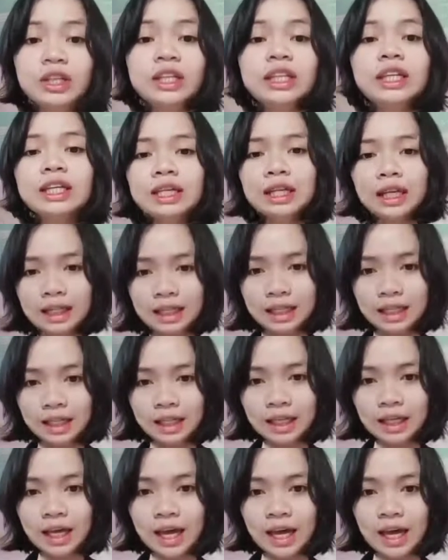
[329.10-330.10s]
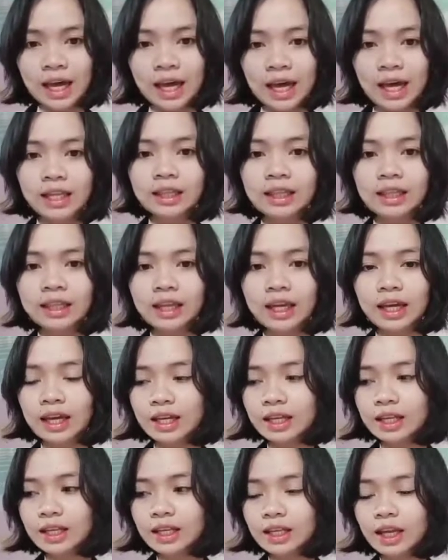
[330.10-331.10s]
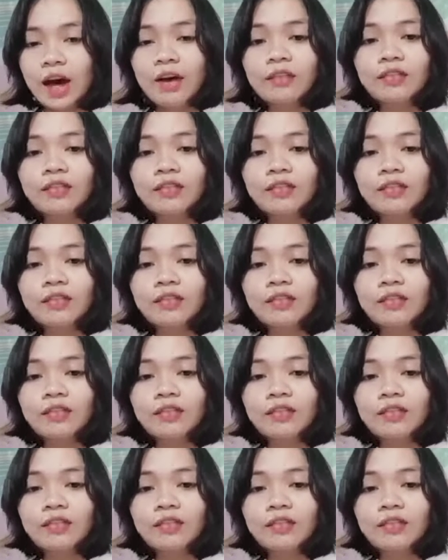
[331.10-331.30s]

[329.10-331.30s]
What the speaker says: critically, and then